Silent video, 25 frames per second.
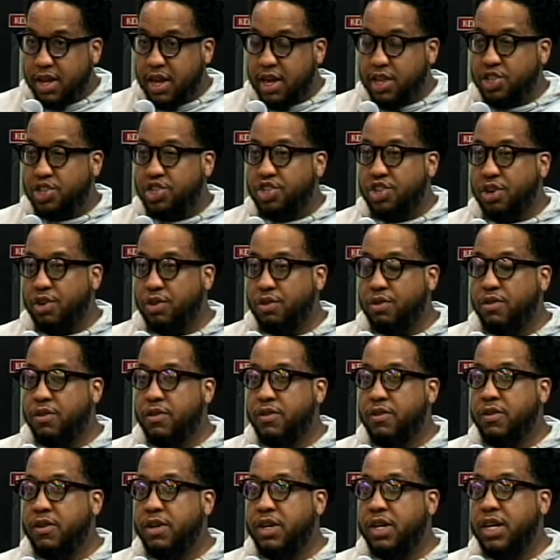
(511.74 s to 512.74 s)
And
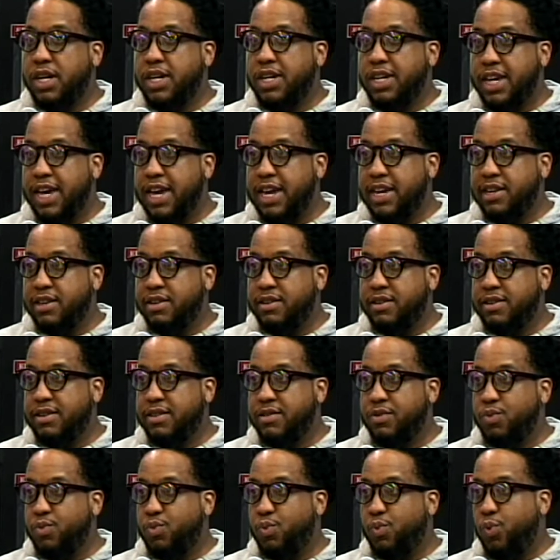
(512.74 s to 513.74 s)
so, again,
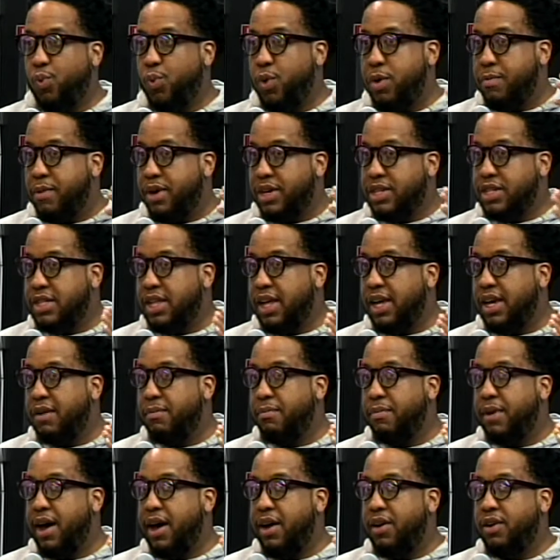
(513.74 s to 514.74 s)
we must think
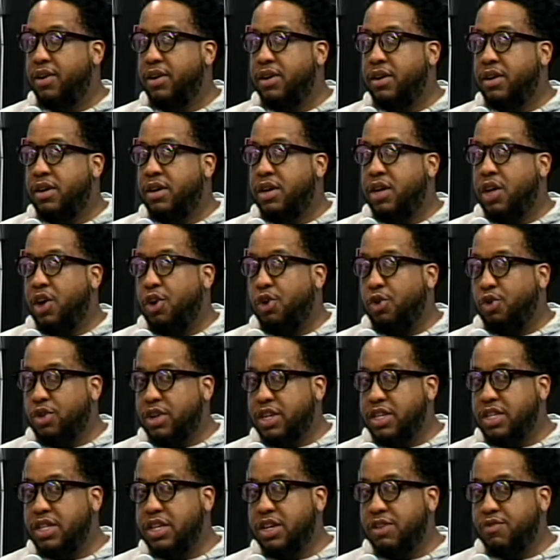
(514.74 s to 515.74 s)
about
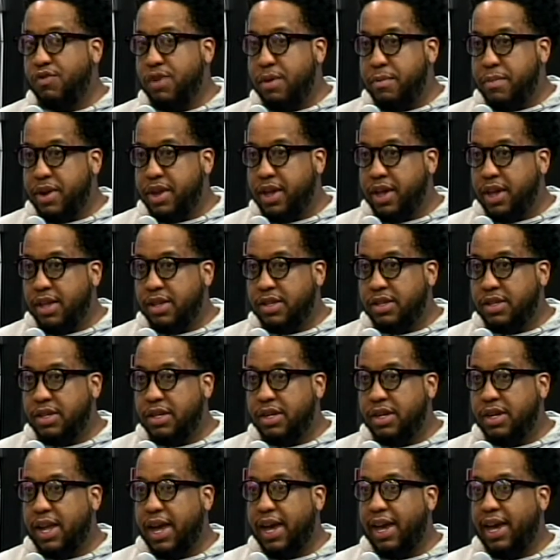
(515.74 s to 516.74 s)
holistic remedies
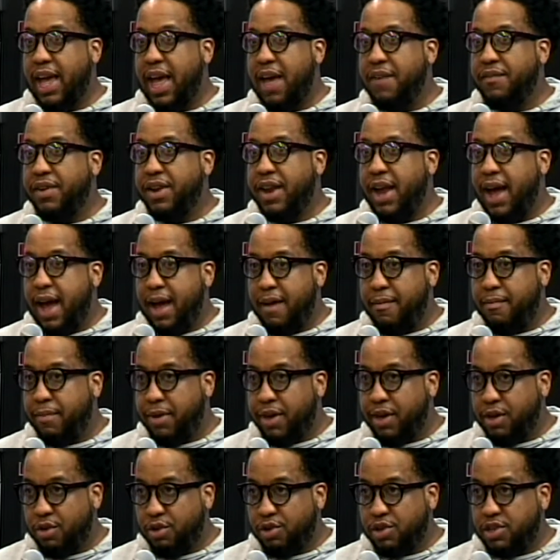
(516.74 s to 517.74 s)
like having hot
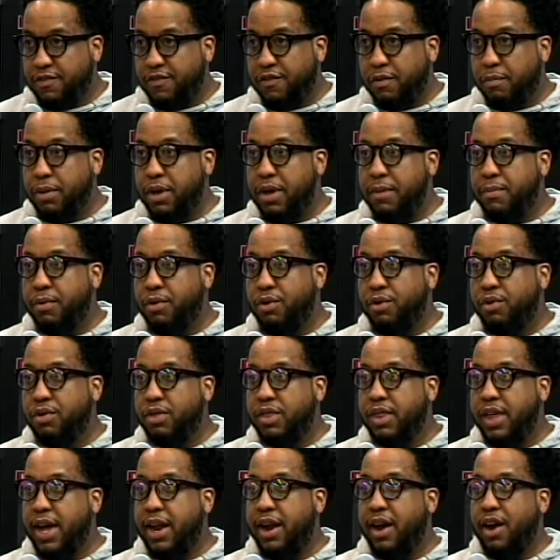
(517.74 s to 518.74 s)
meals for people
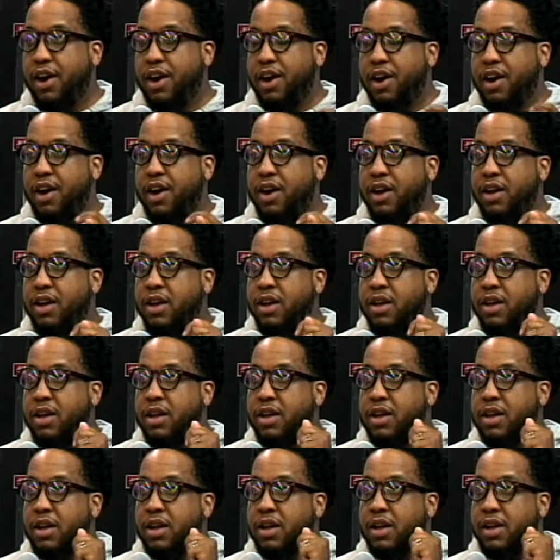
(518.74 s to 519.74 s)
that are
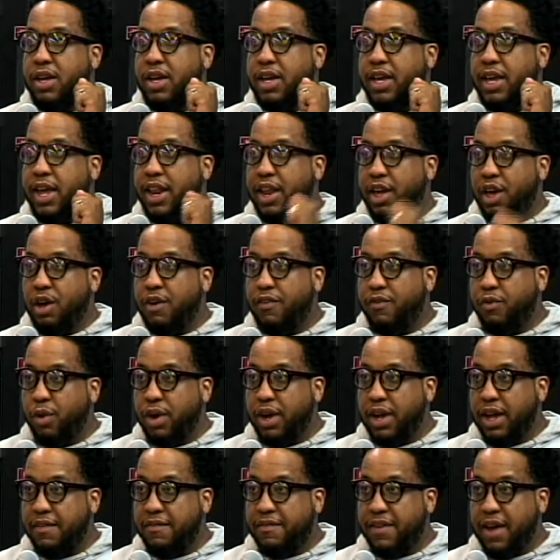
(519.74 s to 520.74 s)
getting off
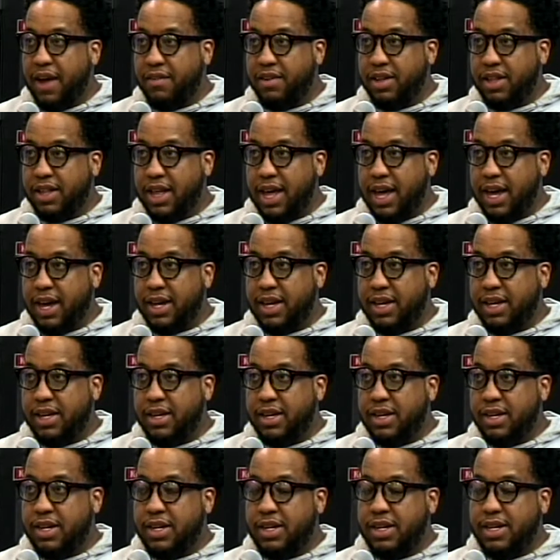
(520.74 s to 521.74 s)
work at 5 o'clock.
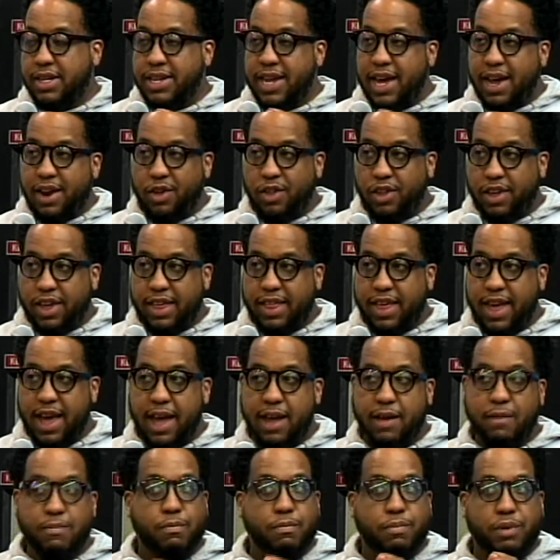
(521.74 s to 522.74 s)
Not only
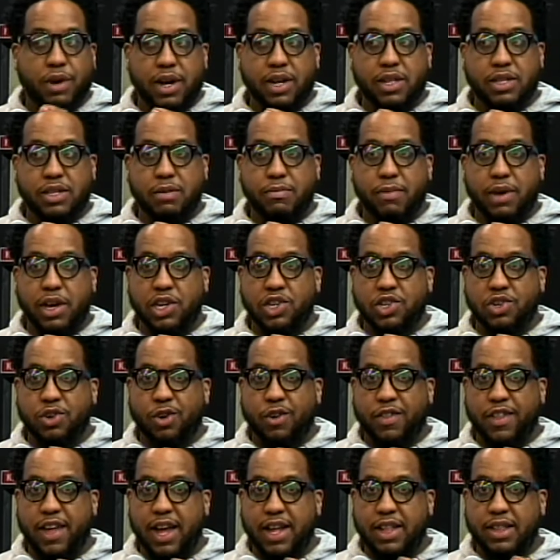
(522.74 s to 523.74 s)
that, but to make
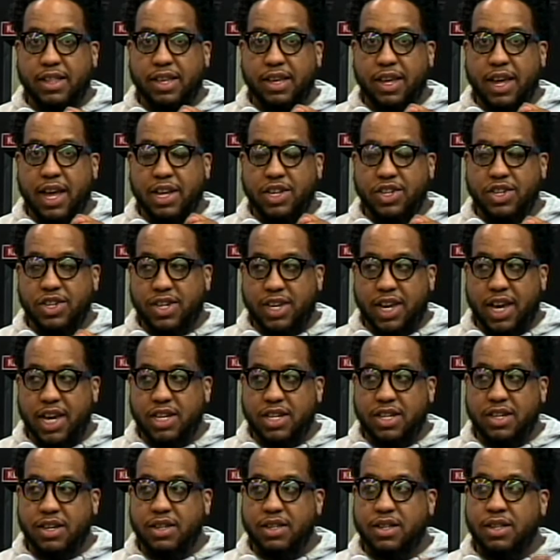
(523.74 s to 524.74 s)
sure that the
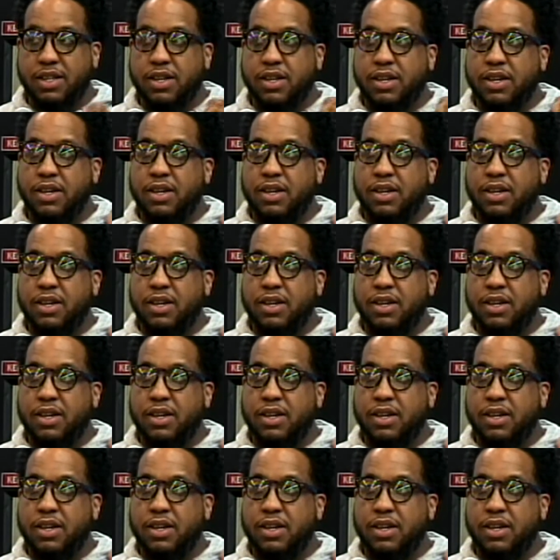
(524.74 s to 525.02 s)
education